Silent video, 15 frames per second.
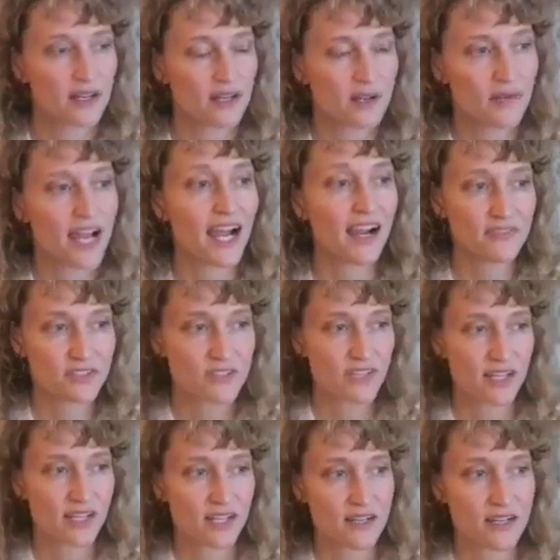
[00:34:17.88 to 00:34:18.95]
after
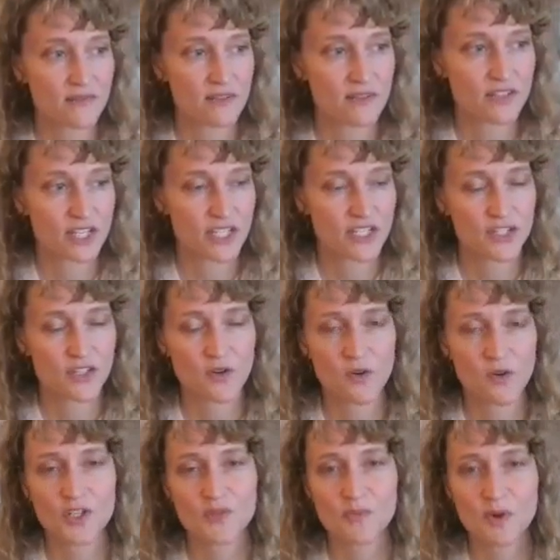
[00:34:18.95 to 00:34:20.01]
that conversation,
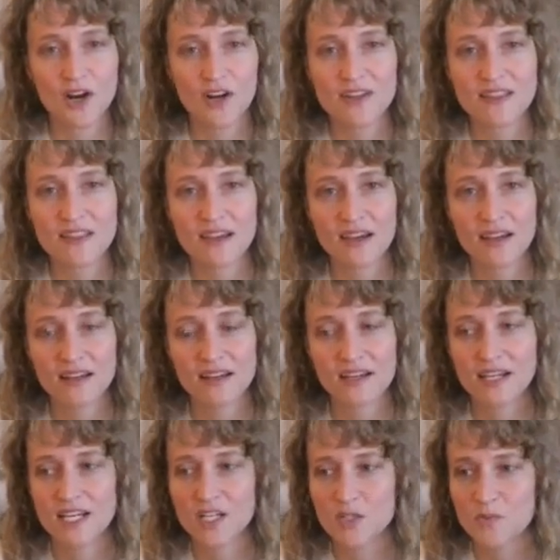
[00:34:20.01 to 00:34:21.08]
or as part of that,
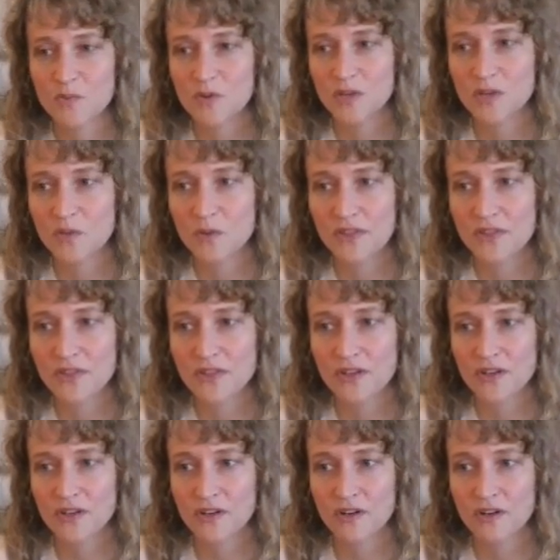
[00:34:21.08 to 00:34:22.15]
exploring with
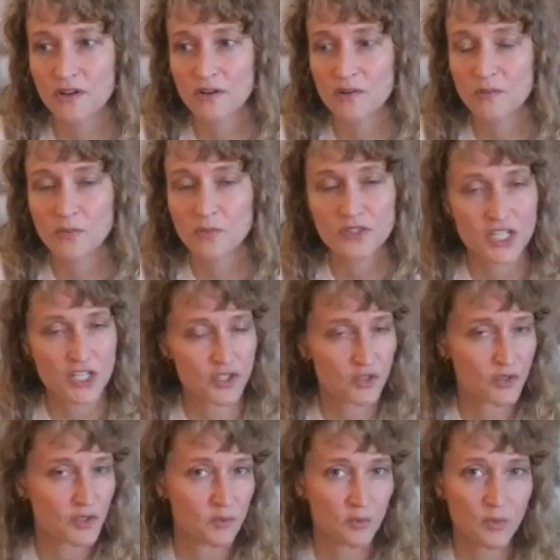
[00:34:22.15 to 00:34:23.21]
their
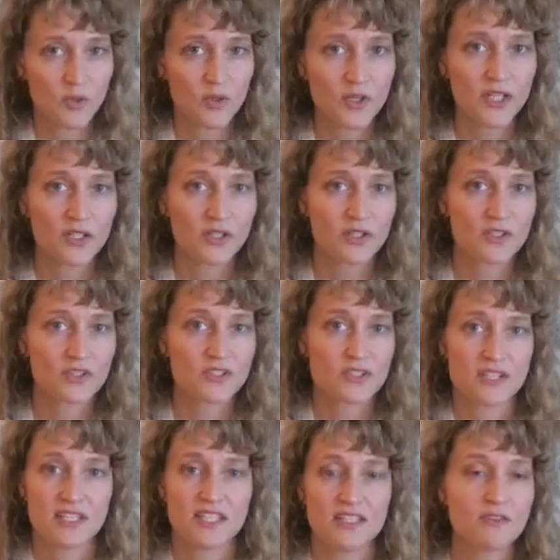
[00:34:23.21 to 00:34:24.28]
potential
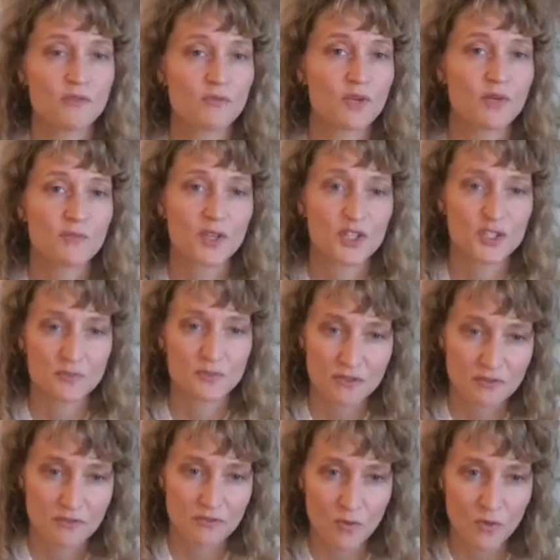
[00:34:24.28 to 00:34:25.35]
employers, even
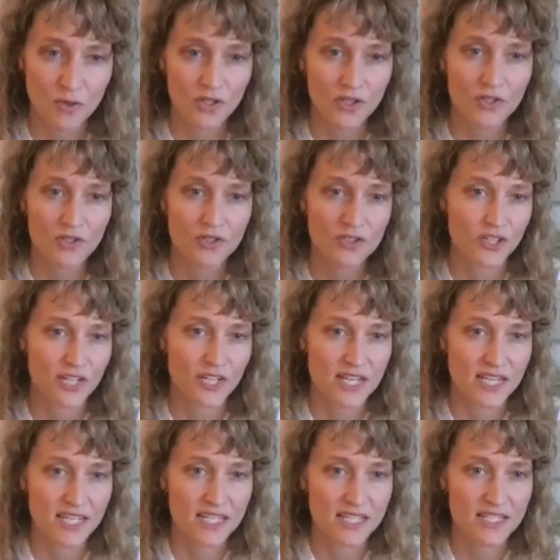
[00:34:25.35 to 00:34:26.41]
reambusement for
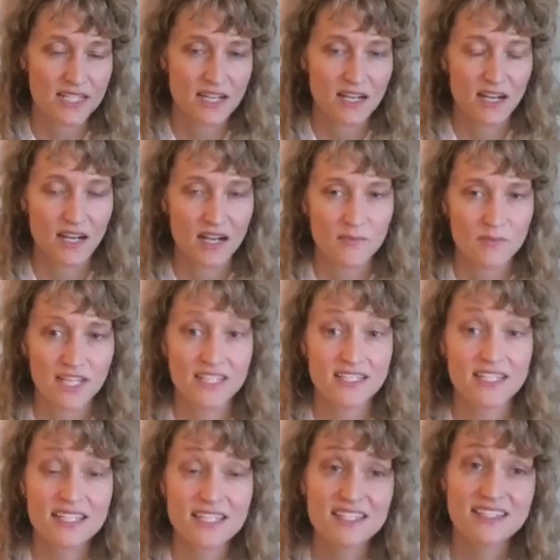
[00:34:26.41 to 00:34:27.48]
trainings, because
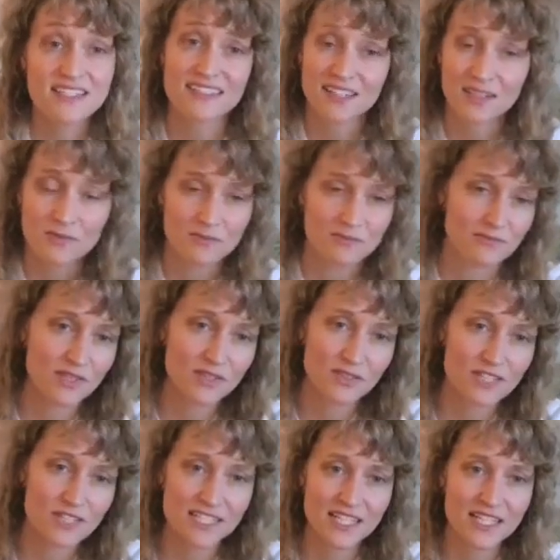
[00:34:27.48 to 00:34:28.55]
it is like,
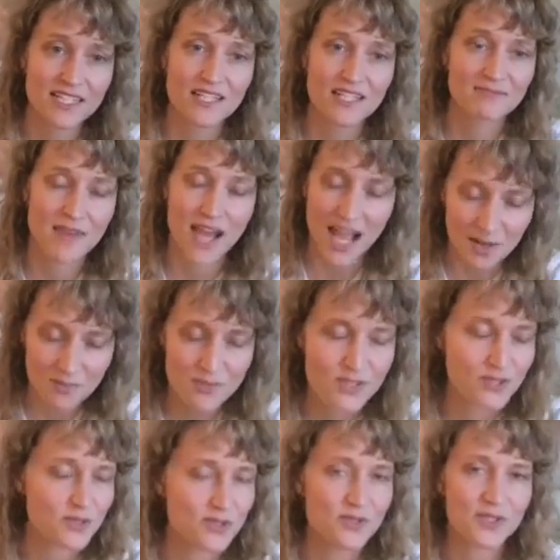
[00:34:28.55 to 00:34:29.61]
it's going to
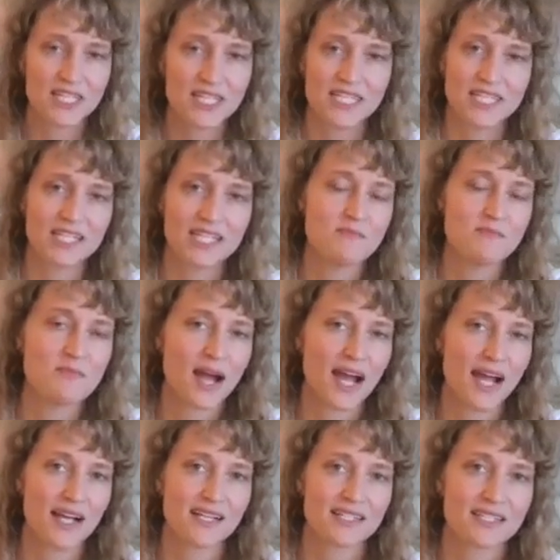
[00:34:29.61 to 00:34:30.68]
absolutely
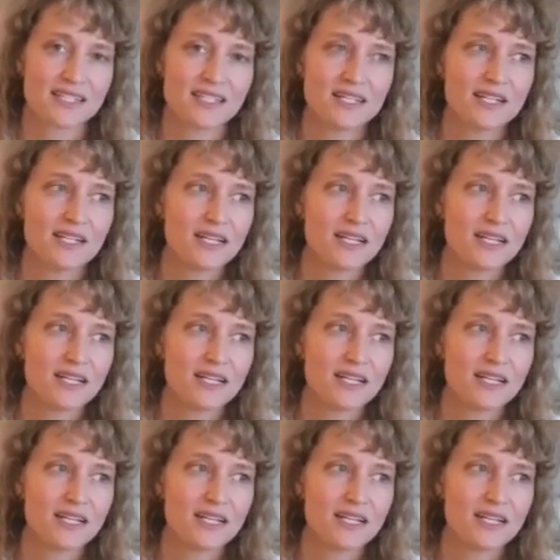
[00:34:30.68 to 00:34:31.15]
impact